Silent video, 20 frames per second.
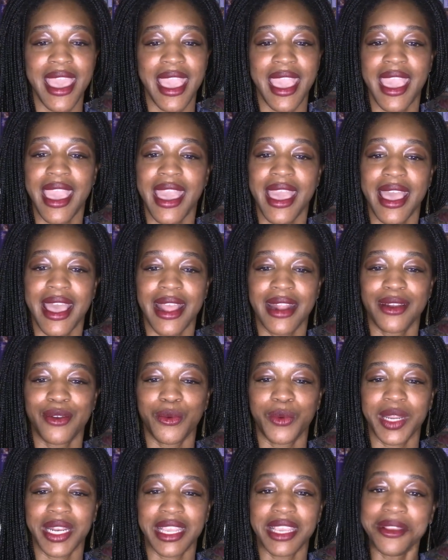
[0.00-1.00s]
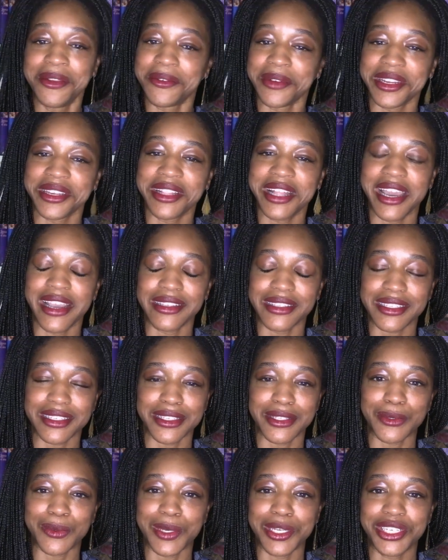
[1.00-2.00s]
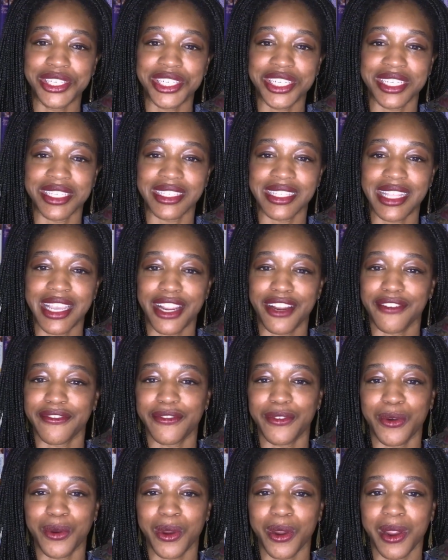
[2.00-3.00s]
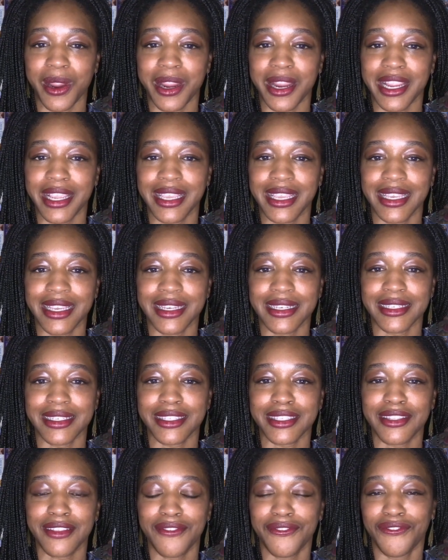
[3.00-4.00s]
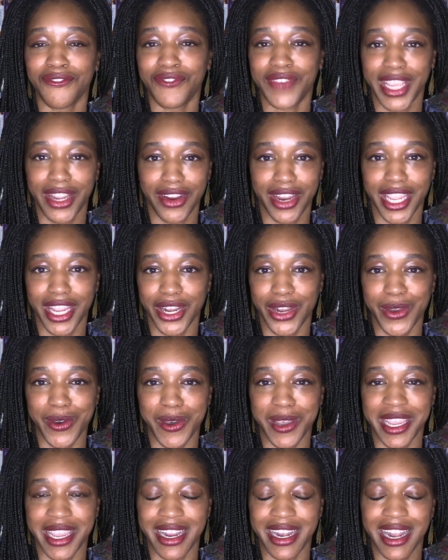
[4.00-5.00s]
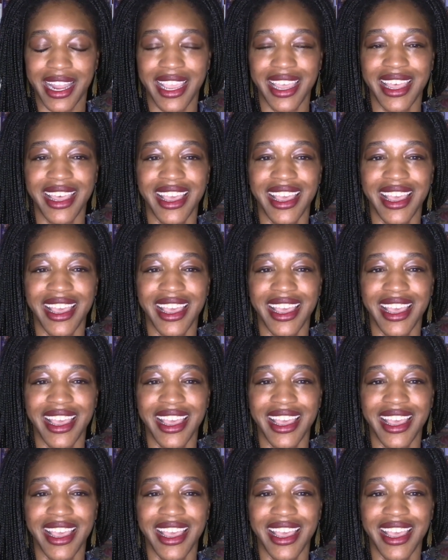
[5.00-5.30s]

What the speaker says: and when he realizes what she's there for, he is very annoyed.